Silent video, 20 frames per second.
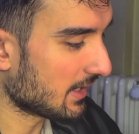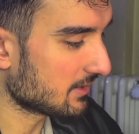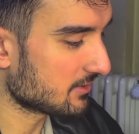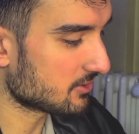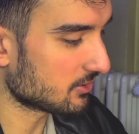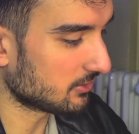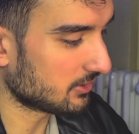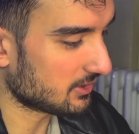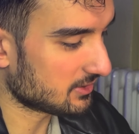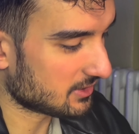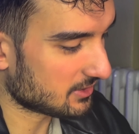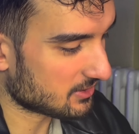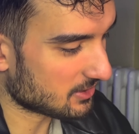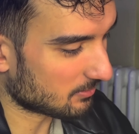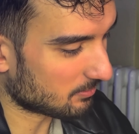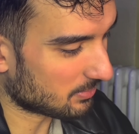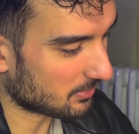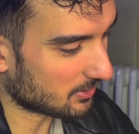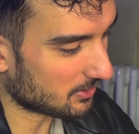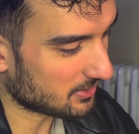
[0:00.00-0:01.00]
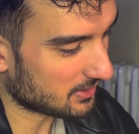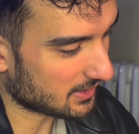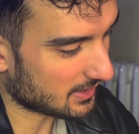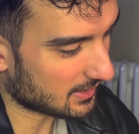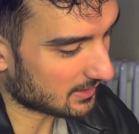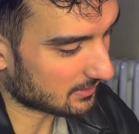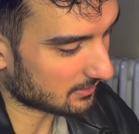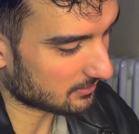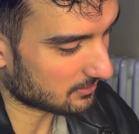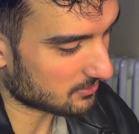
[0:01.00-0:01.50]
So this is your
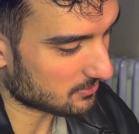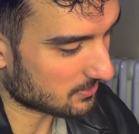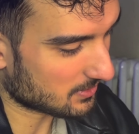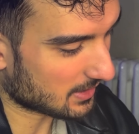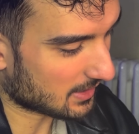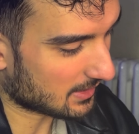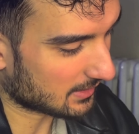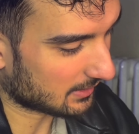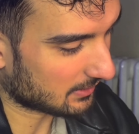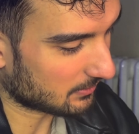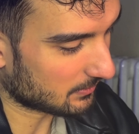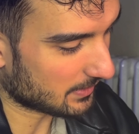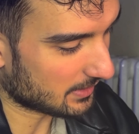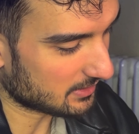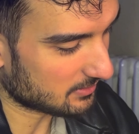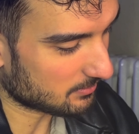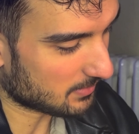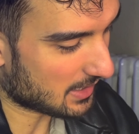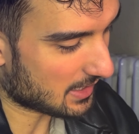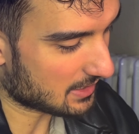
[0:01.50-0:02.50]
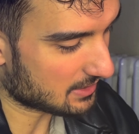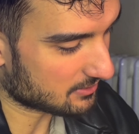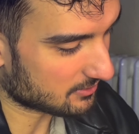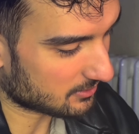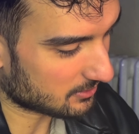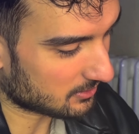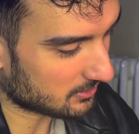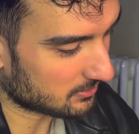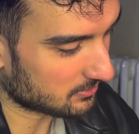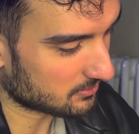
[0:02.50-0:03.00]
project, you can create
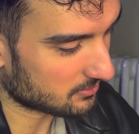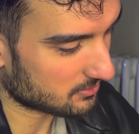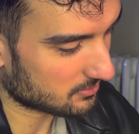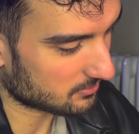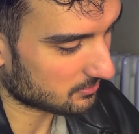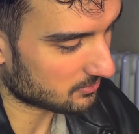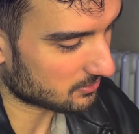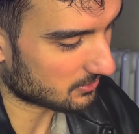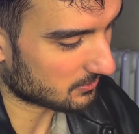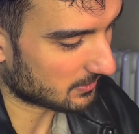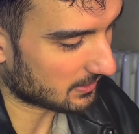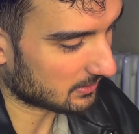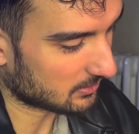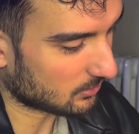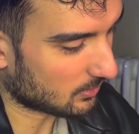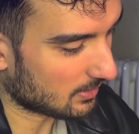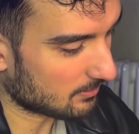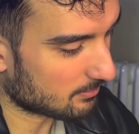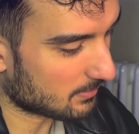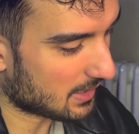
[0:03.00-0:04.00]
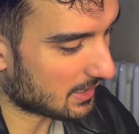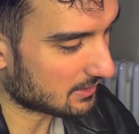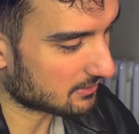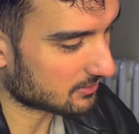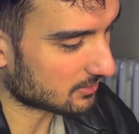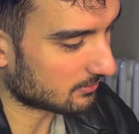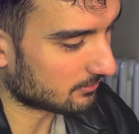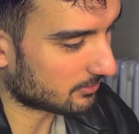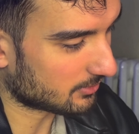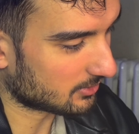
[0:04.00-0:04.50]
milestones, you create one
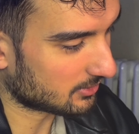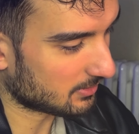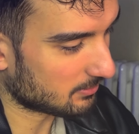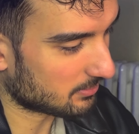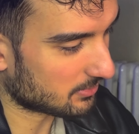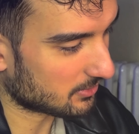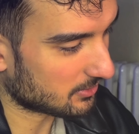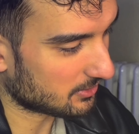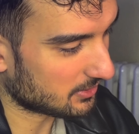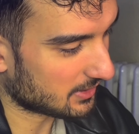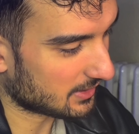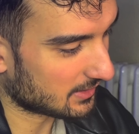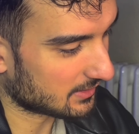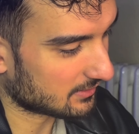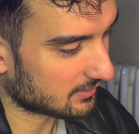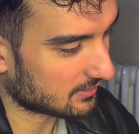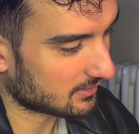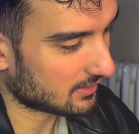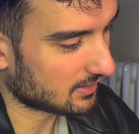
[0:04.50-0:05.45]
milestone for the project,